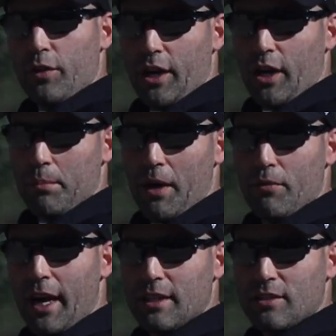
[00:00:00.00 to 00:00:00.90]
over here on my
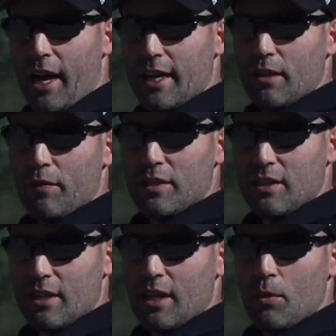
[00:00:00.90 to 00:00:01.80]
right side in the
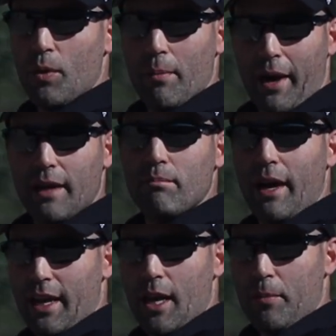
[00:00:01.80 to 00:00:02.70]
vicinity where my,
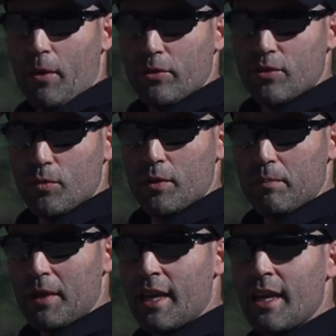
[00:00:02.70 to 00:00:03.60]
my hip holster
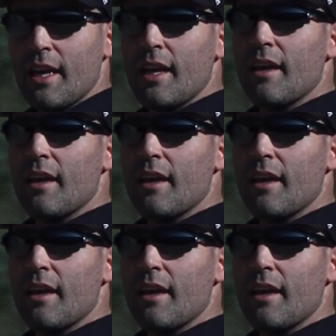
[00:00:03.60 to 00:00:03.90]
would be,